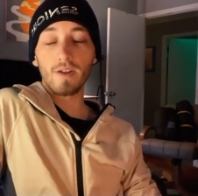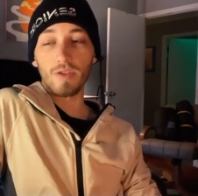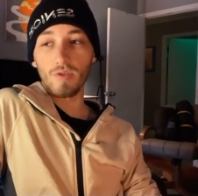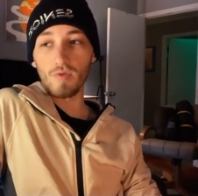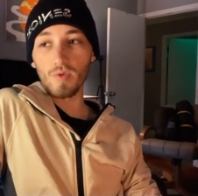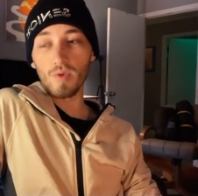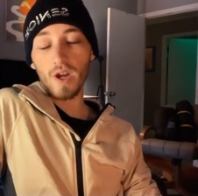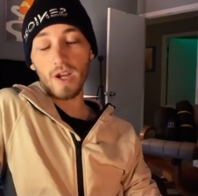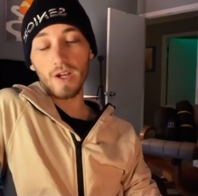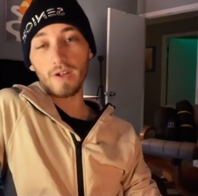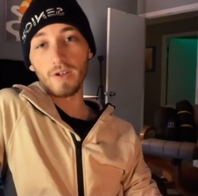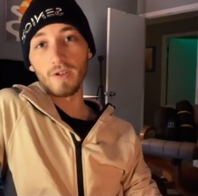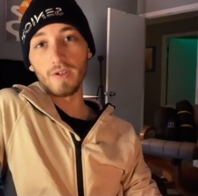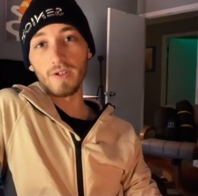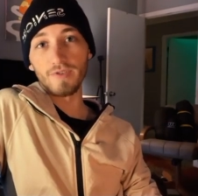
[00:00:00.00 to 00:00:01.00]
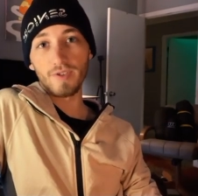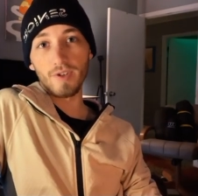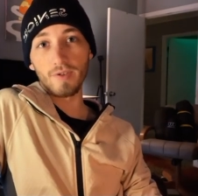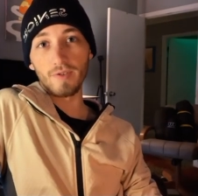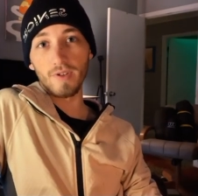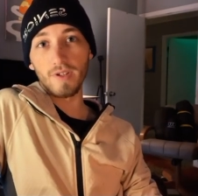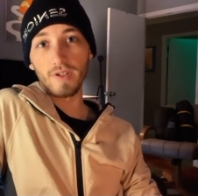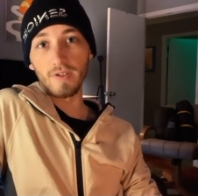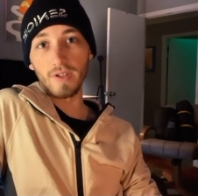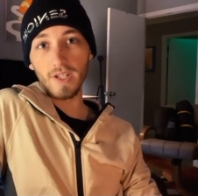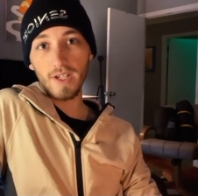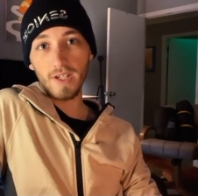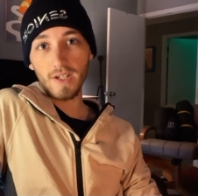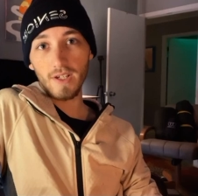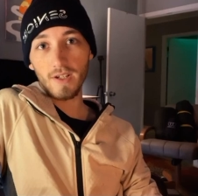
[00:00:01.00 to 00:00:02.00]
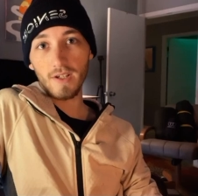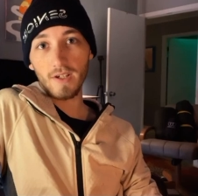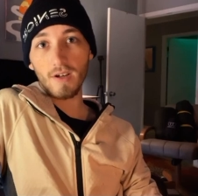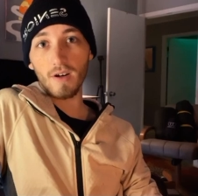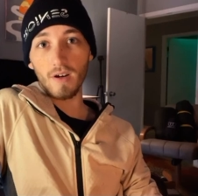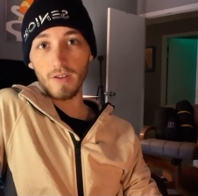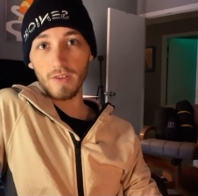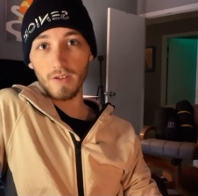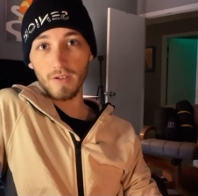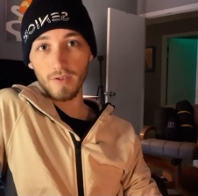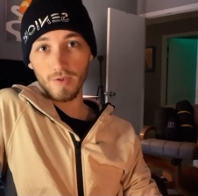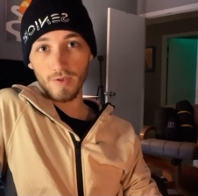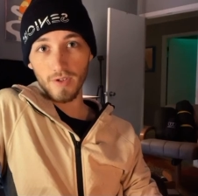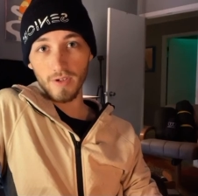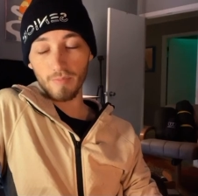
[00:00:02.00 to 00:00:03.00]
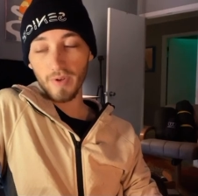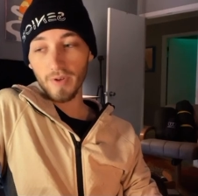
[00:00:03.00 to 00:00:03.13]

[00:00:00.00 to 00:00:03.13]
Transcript: thru hiker is going to need on their trip.